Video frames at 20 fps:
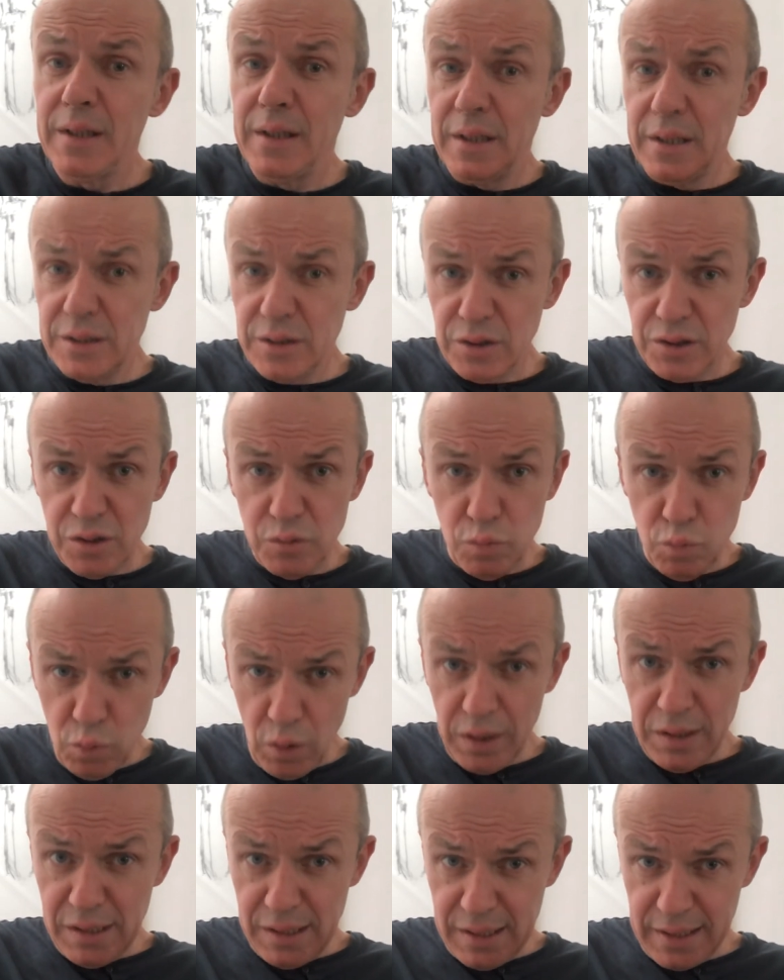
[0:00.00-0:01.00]
So just
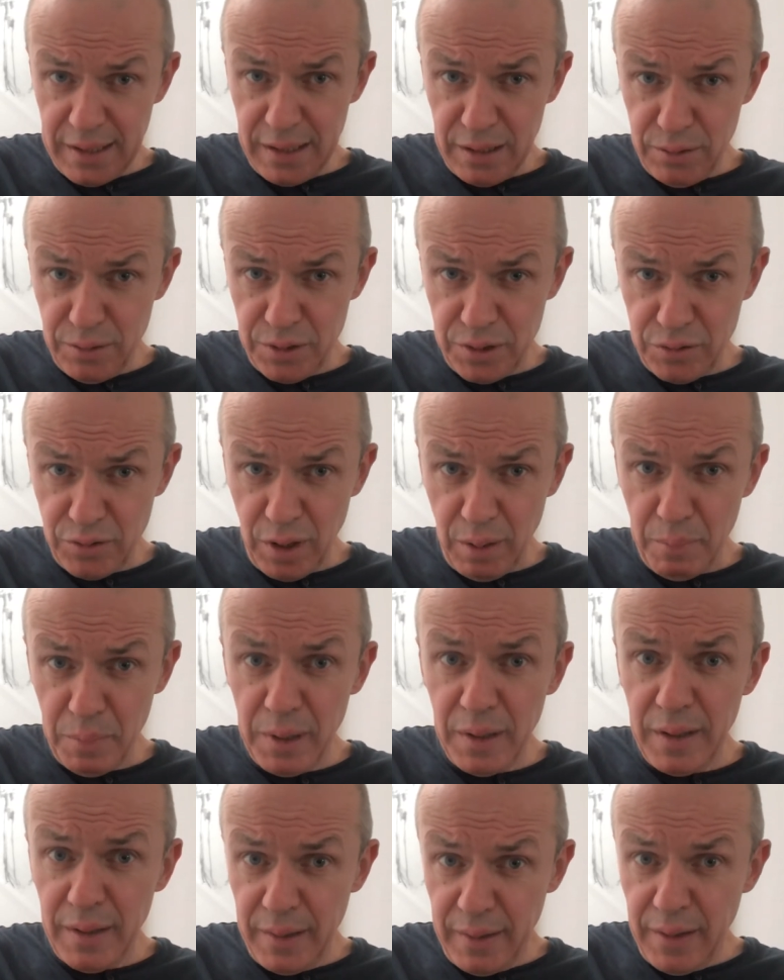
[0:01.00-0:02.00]
one single strum
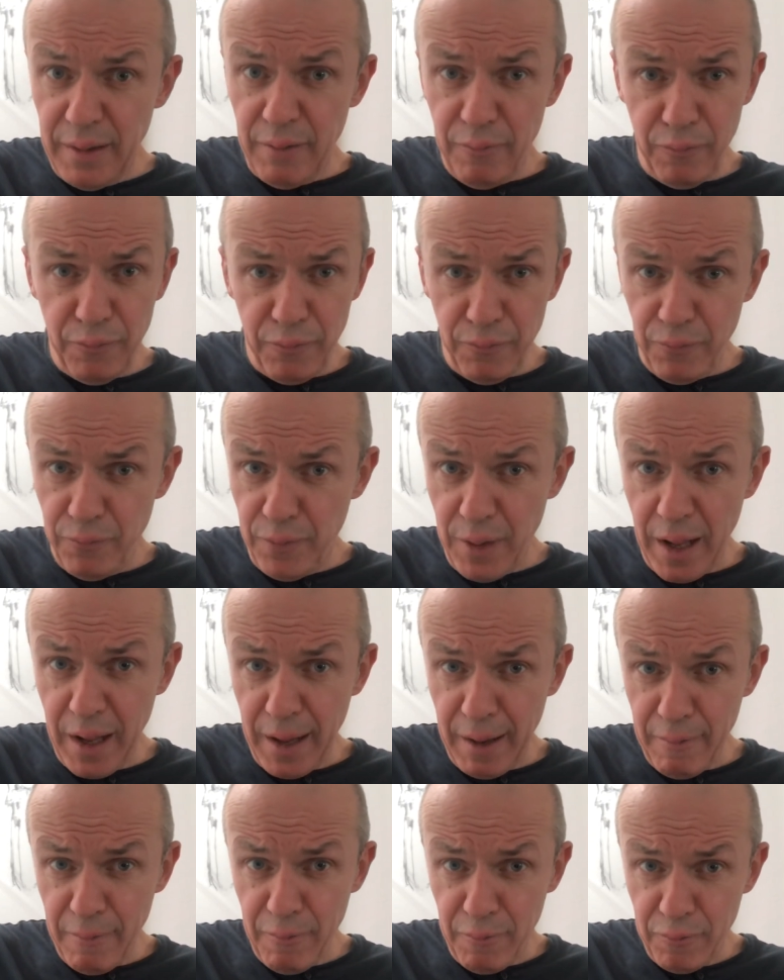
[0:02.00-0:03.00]

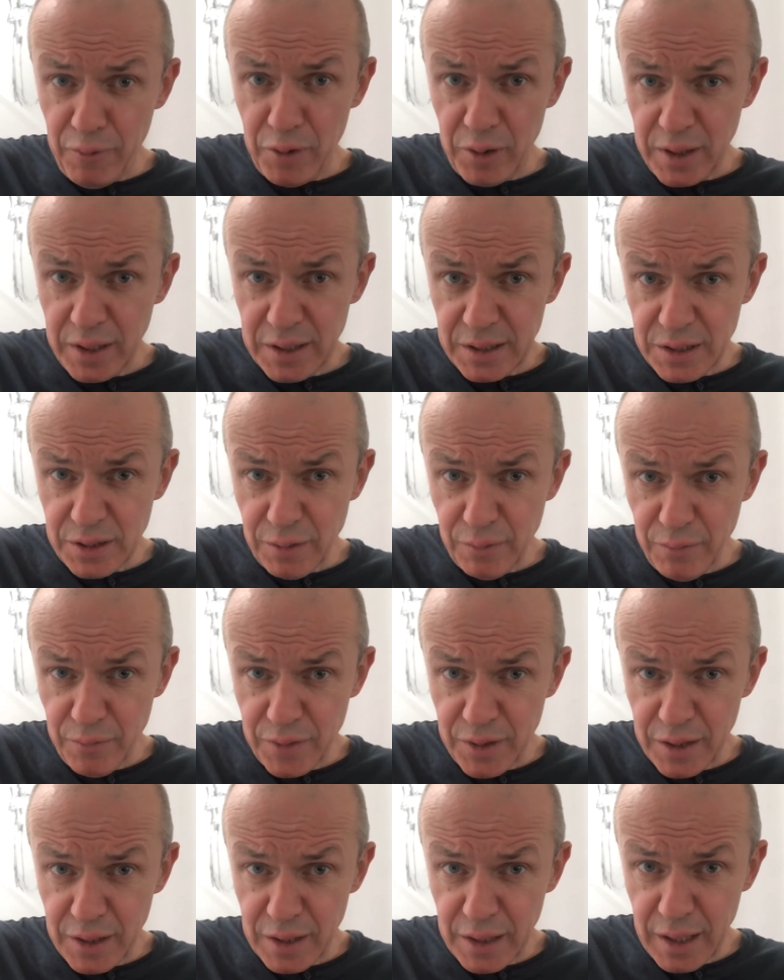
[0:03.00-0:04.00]
for each of
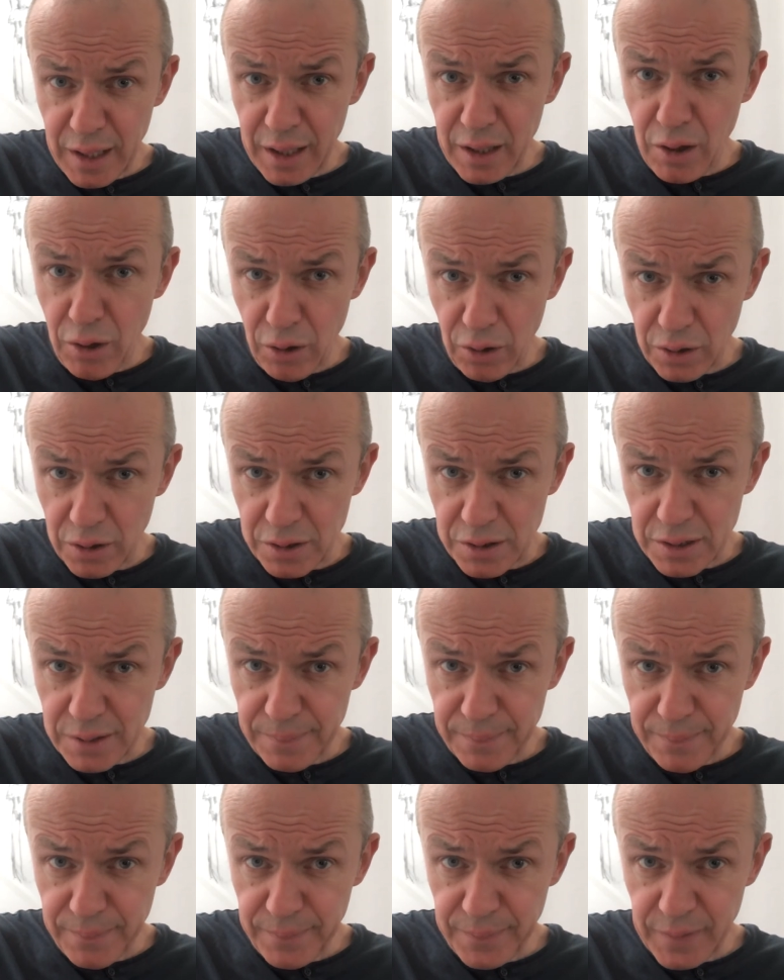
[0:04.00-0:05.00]
the chords.
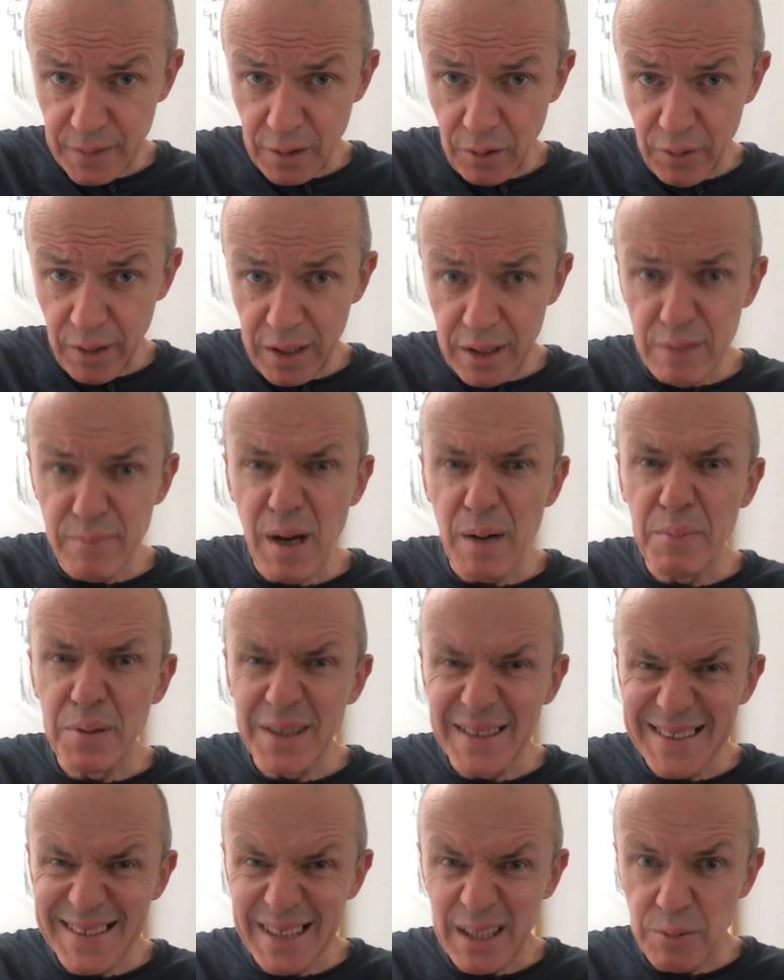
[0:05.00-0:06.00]
All right, remember the
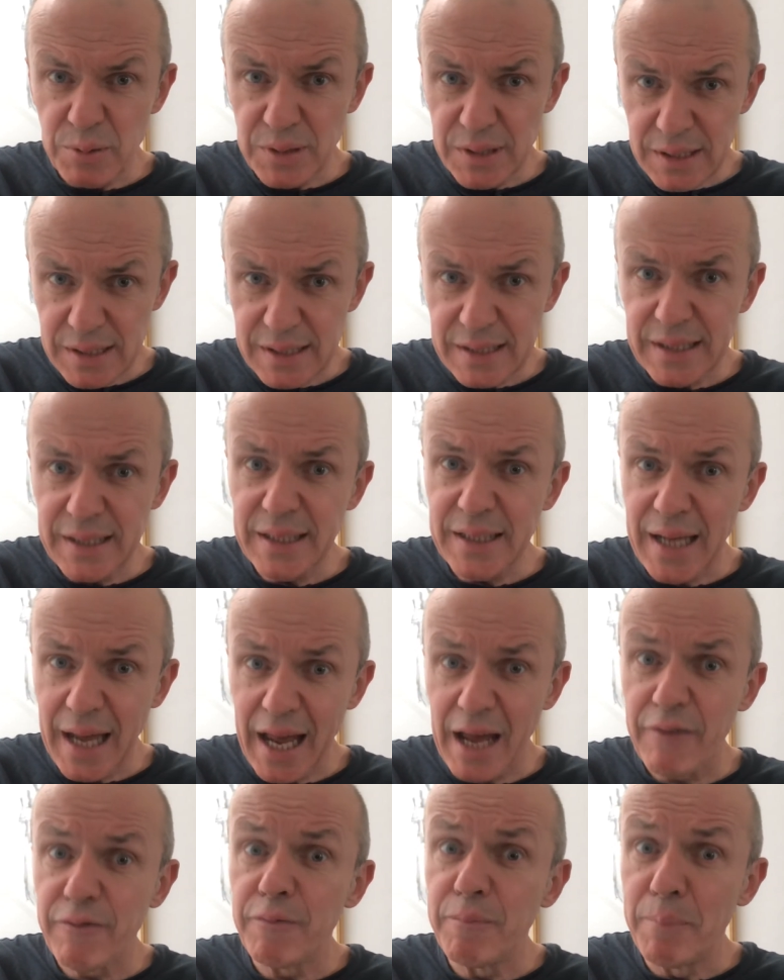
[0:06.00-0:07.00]
sequence is C,
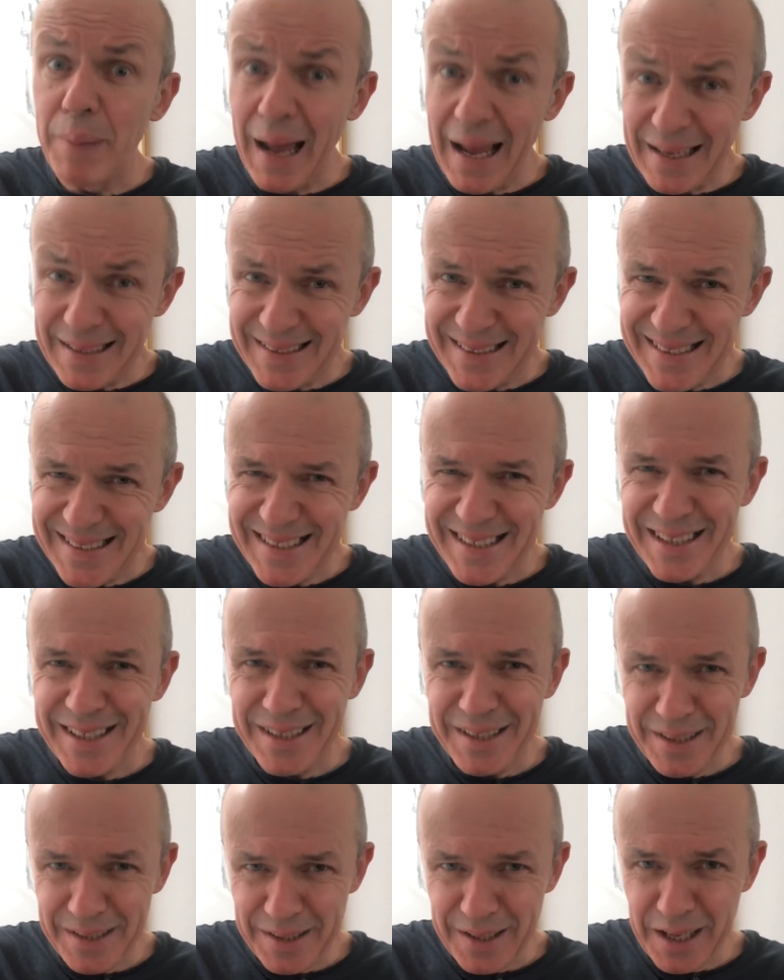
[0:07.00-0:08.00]
F, back to C,
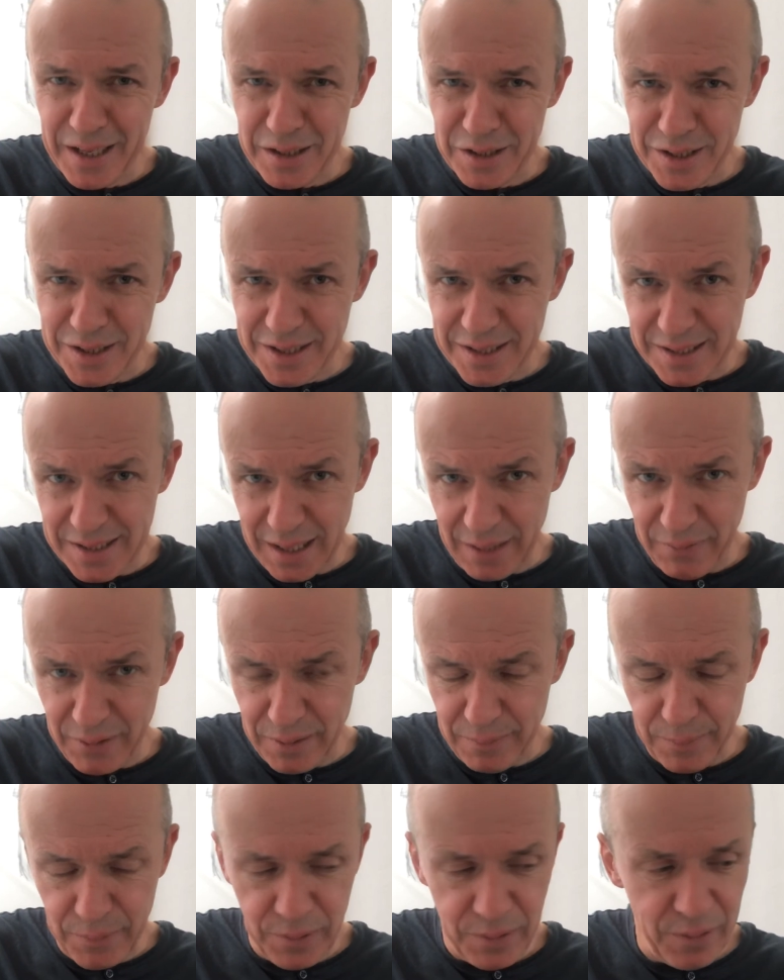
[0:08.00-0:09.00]
then G7.
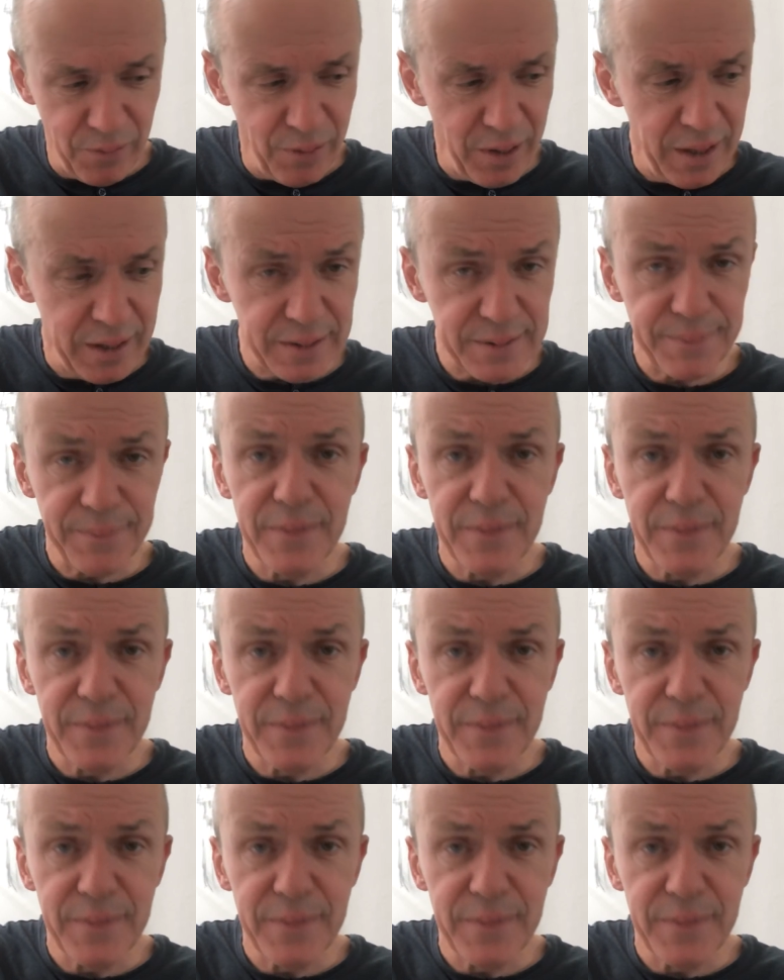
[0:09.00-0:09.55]
All right.